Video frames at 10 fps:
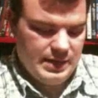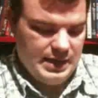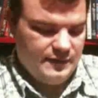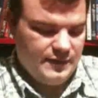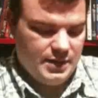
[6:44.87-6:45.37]

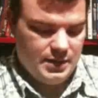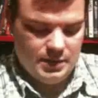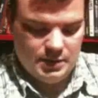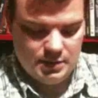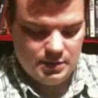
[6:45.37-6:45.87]
Then we have
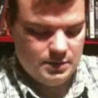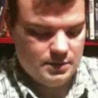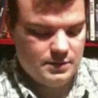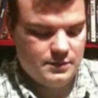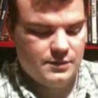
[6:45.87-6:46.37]

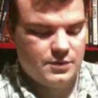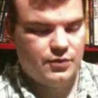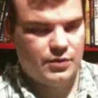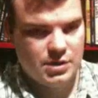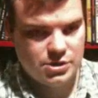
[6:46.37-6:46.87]

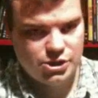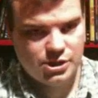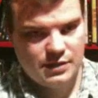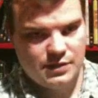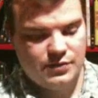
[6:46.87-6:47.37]
The
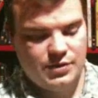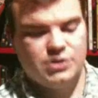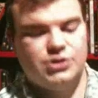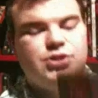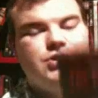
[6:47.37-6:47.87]
Grudge and The
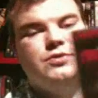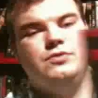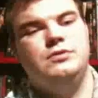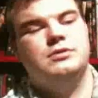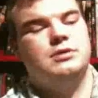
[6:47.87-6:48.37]
Grudge
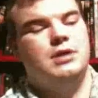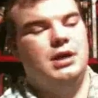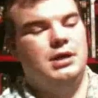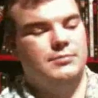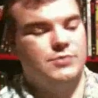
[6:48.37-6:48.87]
2.
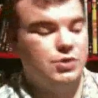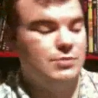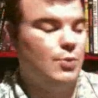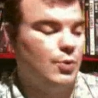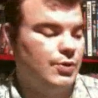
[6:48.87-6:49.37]

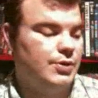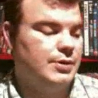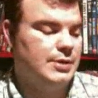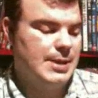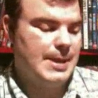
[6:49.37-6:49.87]
2
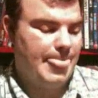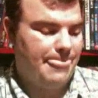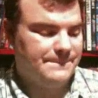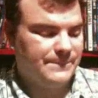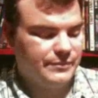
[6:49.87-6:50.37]
more
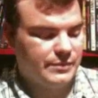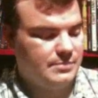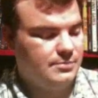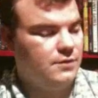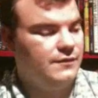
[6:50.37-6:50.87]

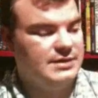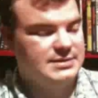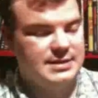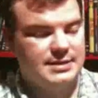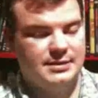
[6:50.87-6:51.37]

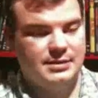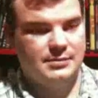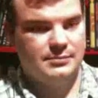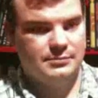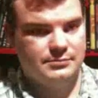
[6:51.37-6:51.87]
movies
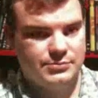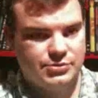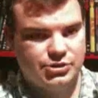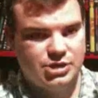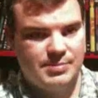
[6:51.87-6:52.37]
that
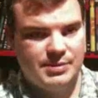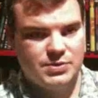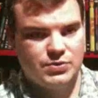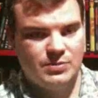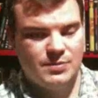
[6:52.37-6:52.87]

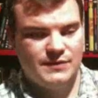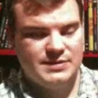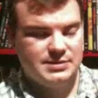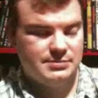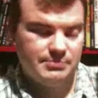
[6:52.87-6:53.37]
Japanese horror
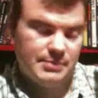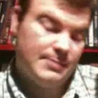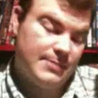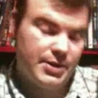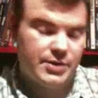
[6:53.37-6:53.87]
movies,
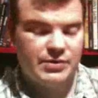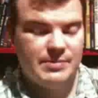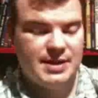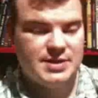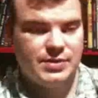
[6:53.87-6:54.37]

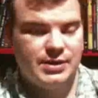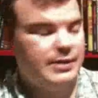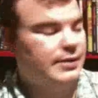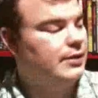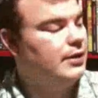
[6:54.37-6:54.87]
American
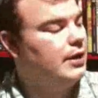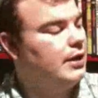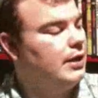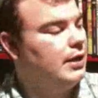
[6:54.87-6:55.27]
remakes right here.